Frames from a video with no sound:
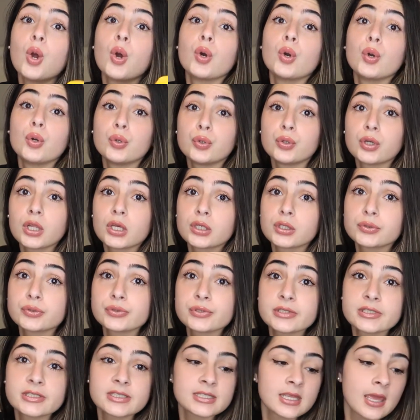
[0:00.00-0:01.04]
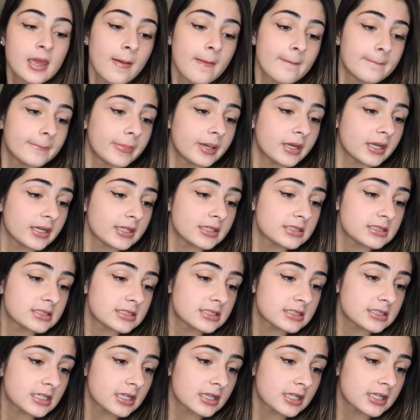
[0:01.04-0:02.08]
Who knows? But
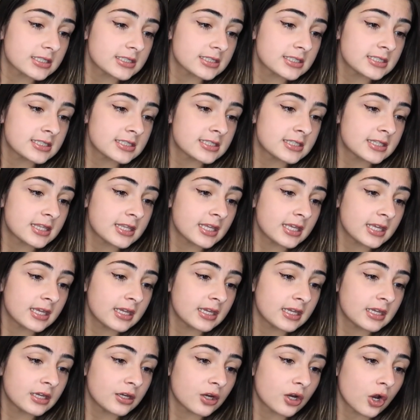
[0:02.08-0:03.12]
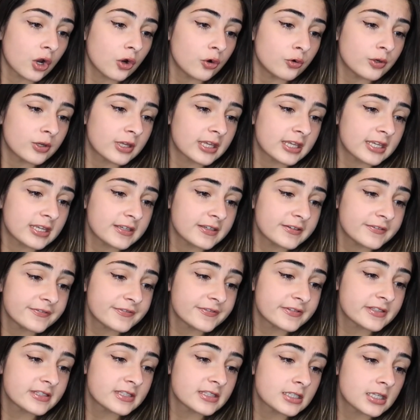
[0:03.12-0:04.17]
this is the
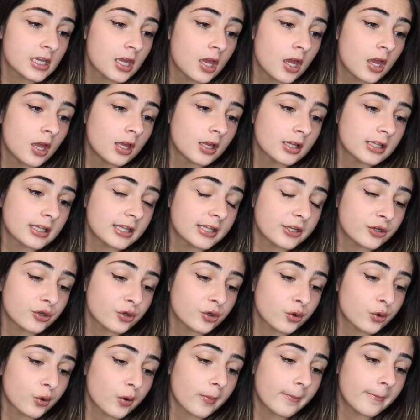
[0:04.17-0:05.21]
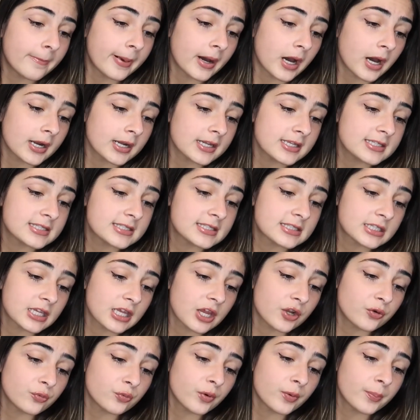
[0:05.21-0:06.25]
O'Keeffe's Clinical Body
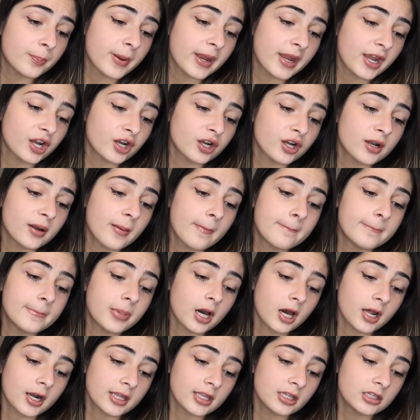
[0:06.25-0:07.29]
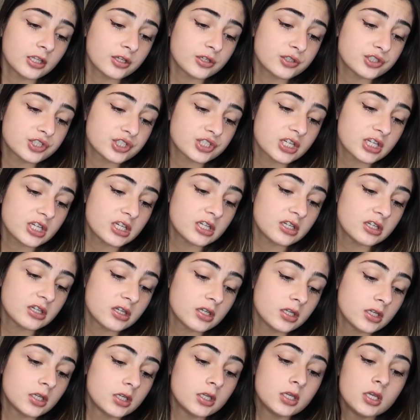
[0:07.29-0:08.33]
Skin Repair Body
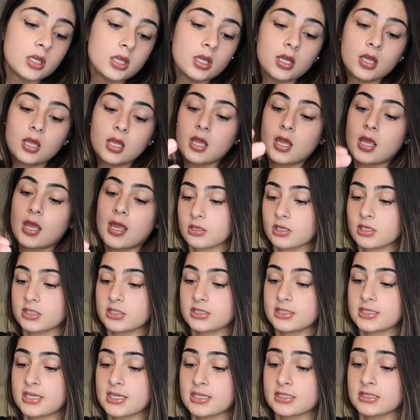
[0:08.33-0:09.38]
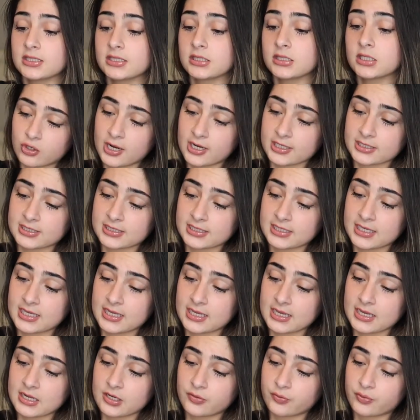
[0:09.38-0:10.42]
Lotion. It says dry
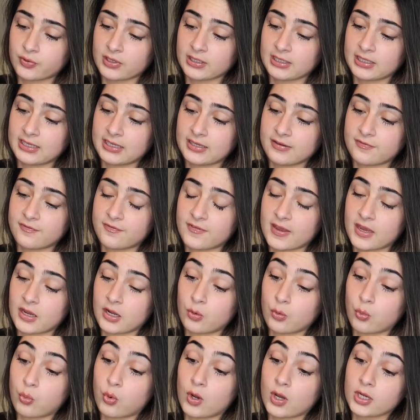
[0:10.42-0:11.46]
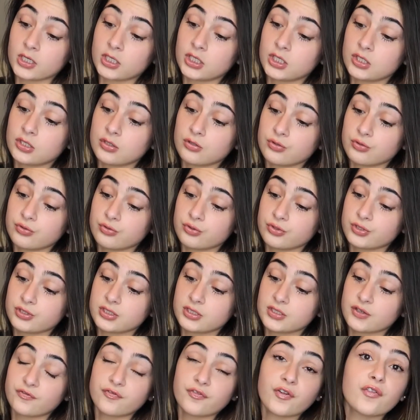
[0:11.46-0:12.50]
skin relief in one
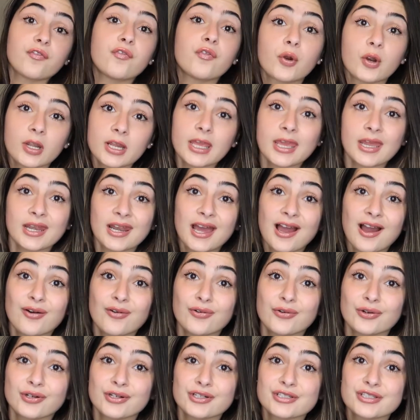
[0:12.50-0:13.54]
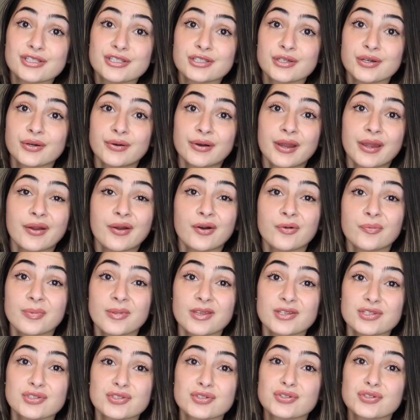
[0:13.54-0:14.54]
use for 48 hours, so I hope that's